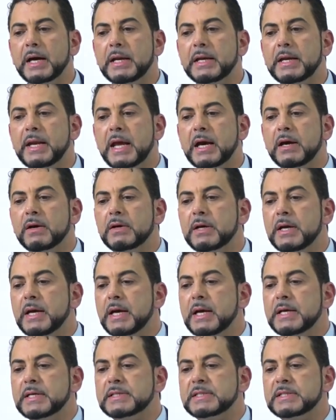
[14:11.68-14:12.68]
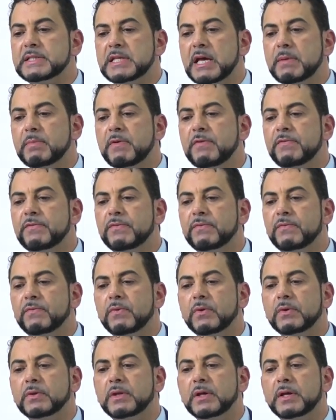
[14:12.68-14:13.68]
Now, some of
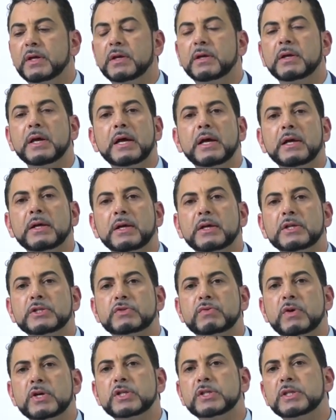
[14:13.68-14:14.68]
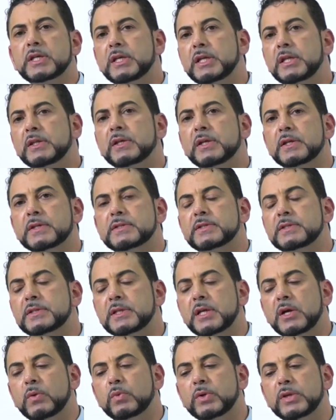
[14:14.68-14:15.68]
the consideration that you need to
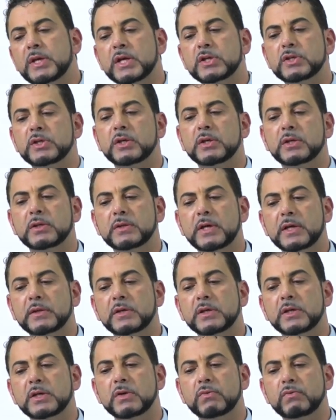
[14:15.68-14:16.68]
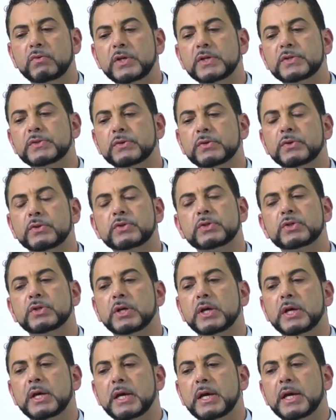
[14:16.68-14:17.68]
consider when you're actually conducting your
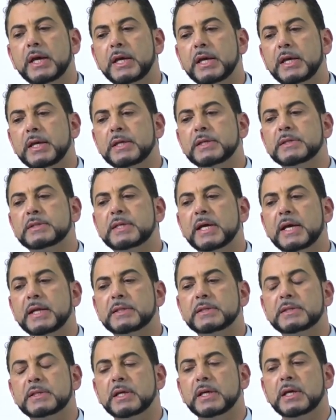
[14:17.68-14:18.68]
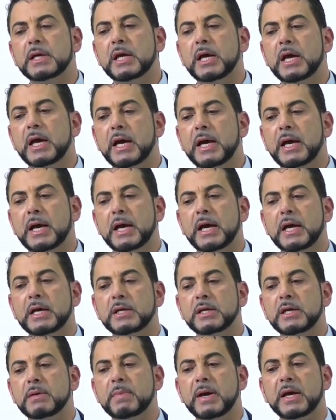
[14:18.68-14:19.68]
research is that
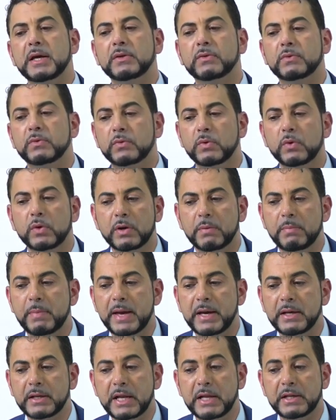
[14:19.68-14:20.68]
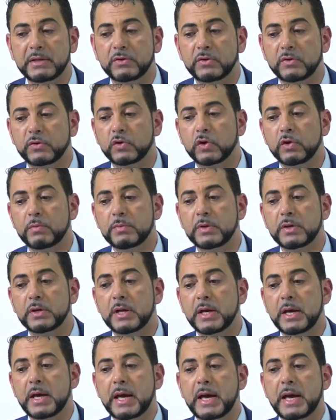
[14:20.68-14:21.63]
you may talk about and determine,